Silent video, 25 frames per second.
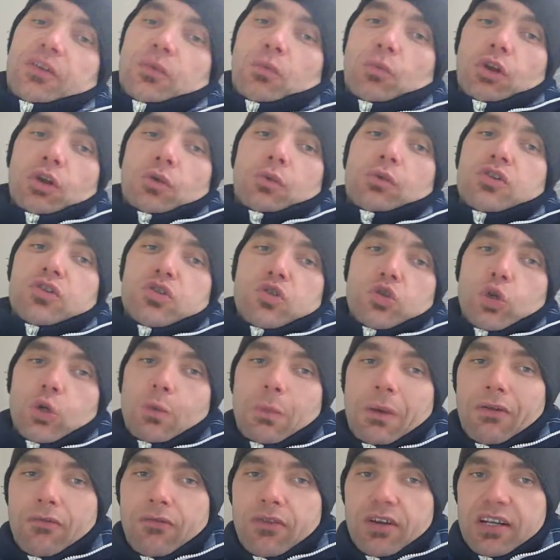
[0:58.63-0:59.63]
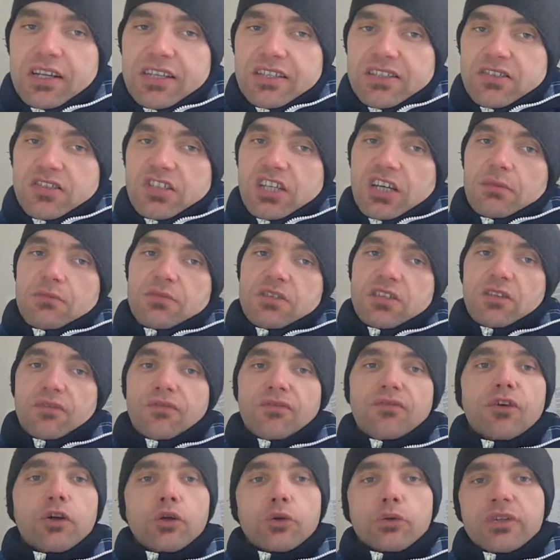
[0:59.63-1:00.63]
I think what I want to talk about really is, in terms of
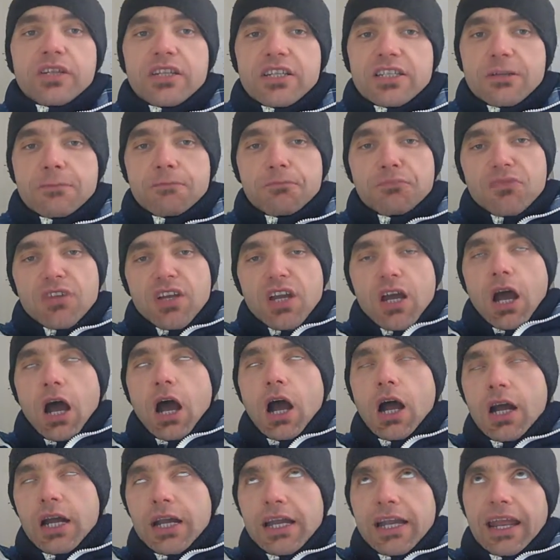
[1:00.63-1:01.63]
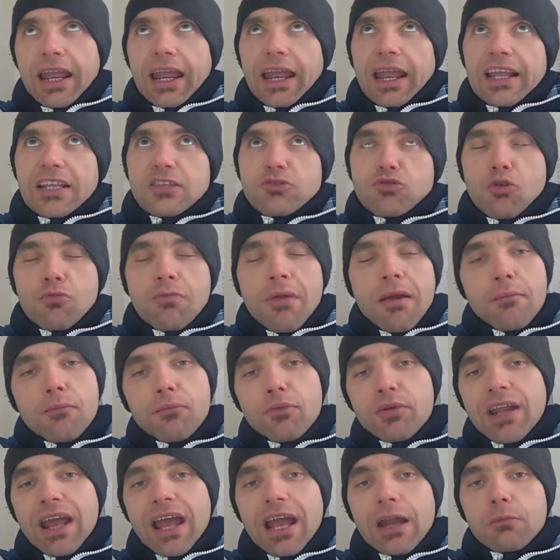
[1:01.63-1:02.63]
your food, is it's
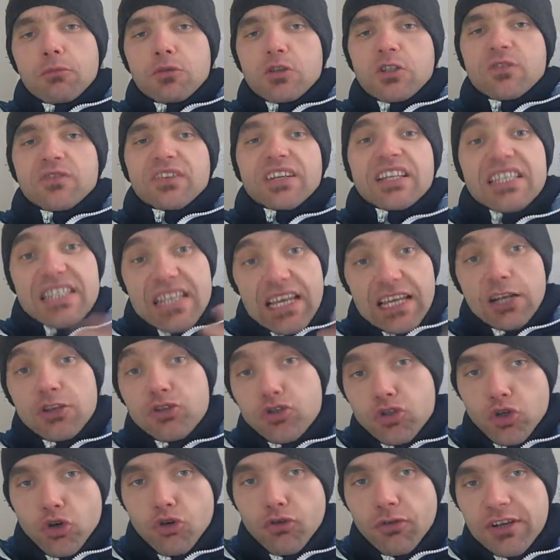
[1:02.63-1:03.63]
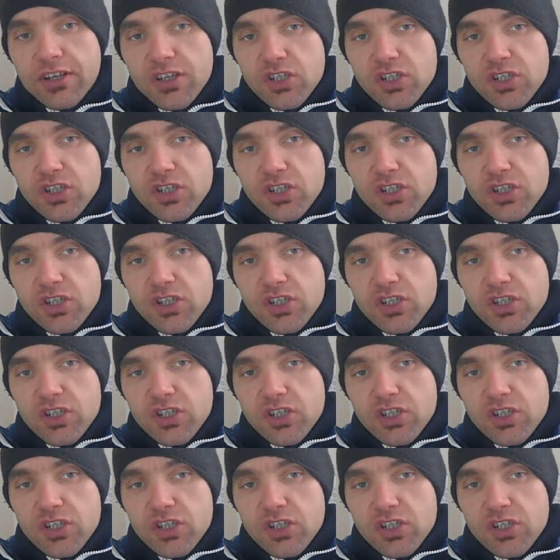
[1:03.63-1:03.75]
remembering how much of an intelligent